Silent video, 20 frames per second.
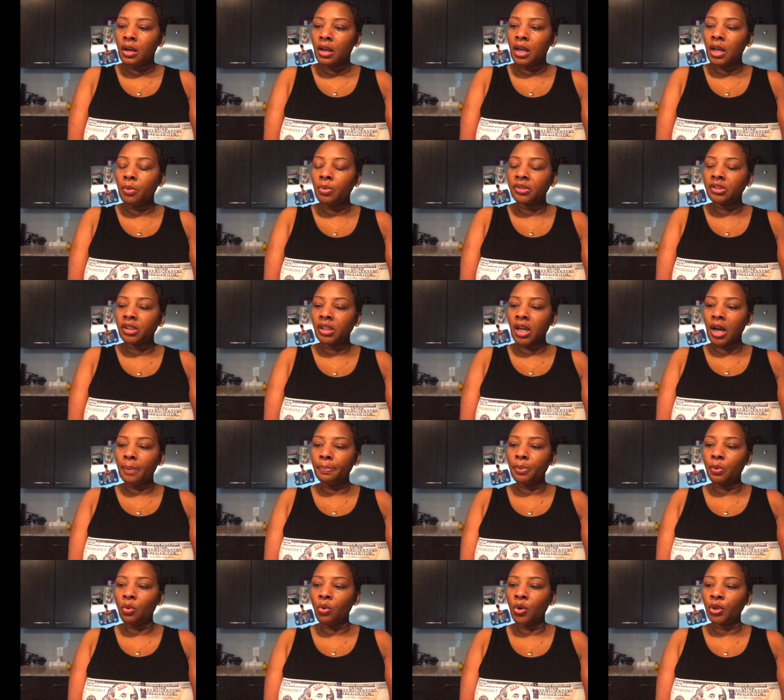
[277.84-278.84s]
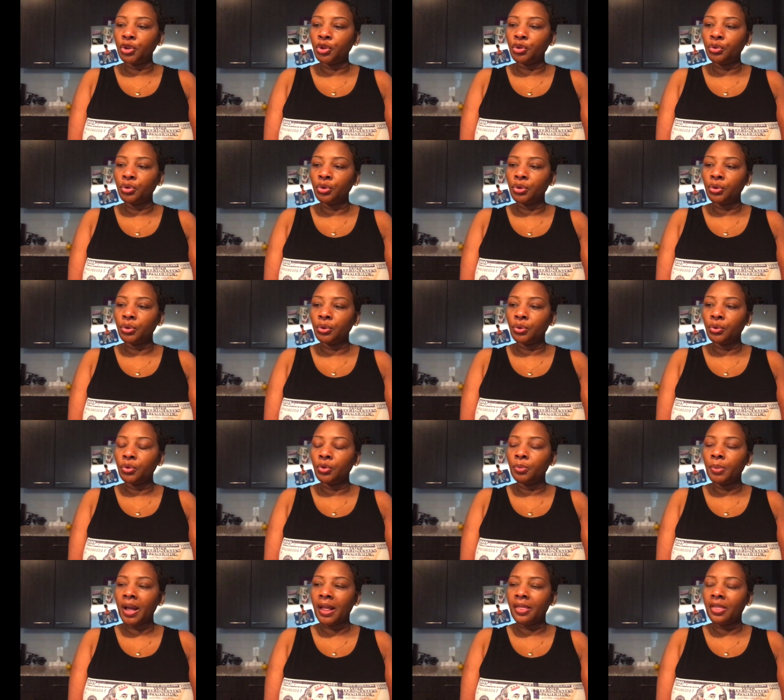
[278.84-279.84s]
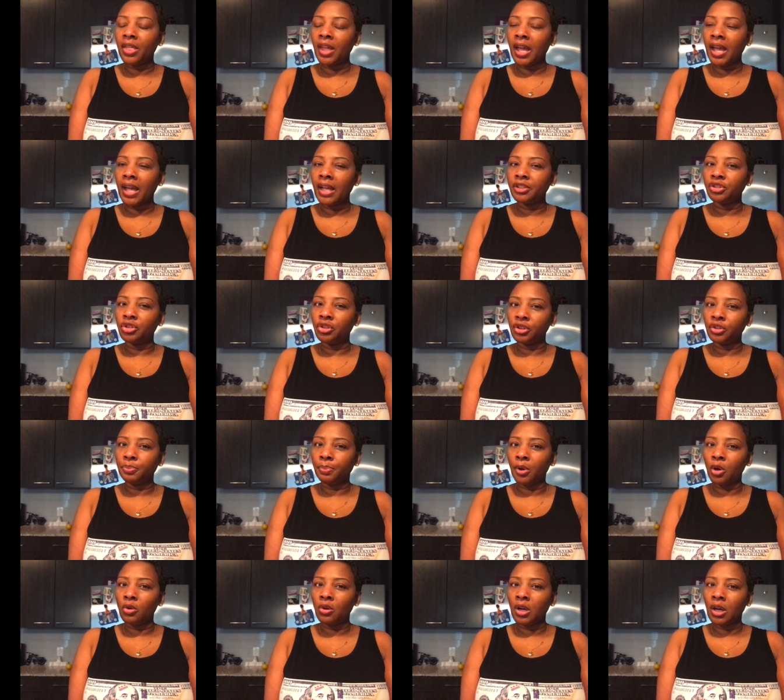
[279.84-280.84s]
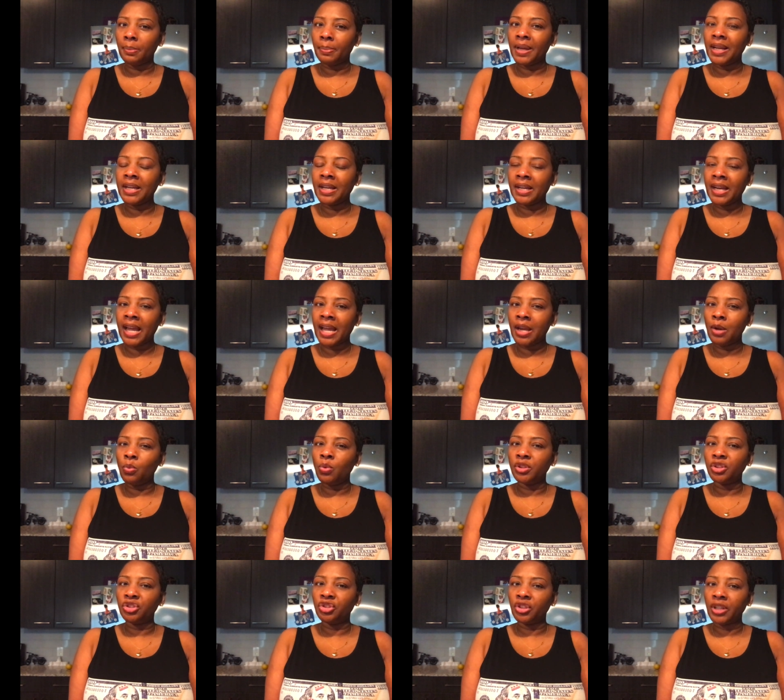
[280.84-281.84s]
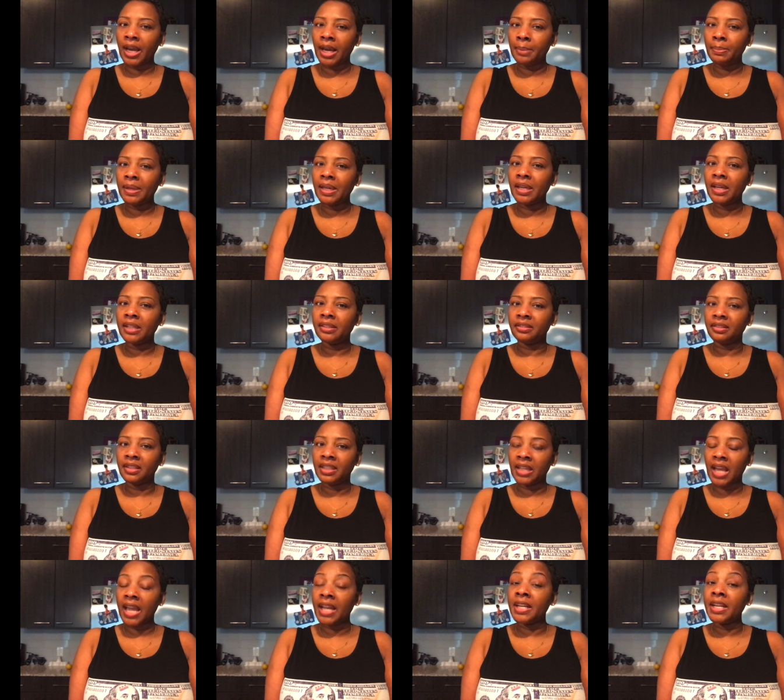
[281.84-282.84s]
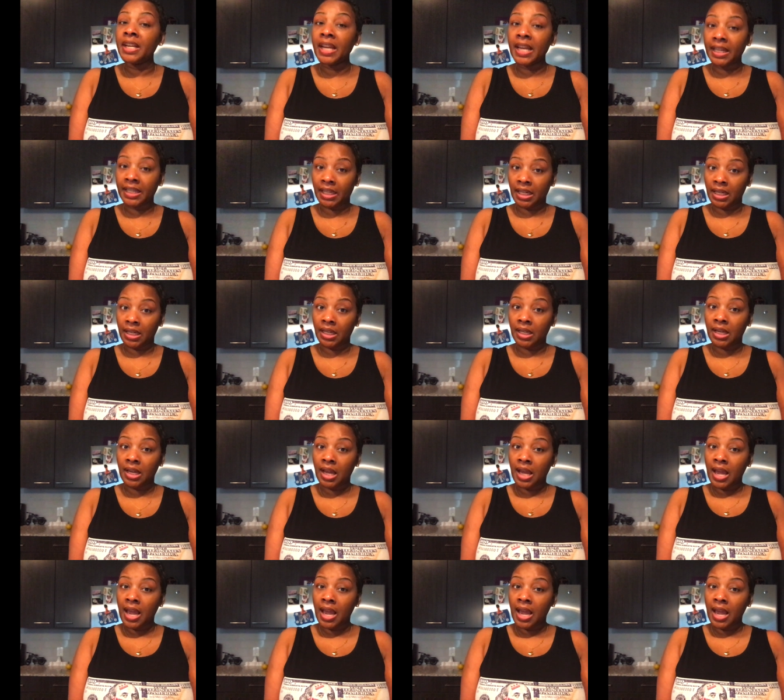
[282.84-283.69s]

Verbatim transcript: It was a couple on YouTube that just broke up, and the name was Jamie is and Nikki.